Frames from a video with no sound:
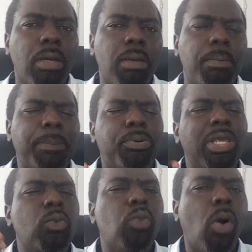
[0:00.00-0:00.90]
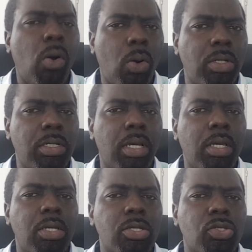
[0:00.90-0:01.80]
be pre-warned
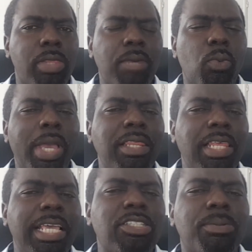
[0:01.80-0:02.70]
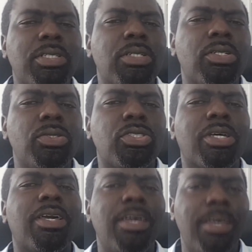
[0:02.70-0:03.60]
so that when these obstacles
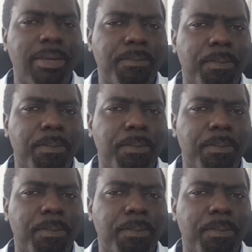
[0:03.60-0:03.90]
occur,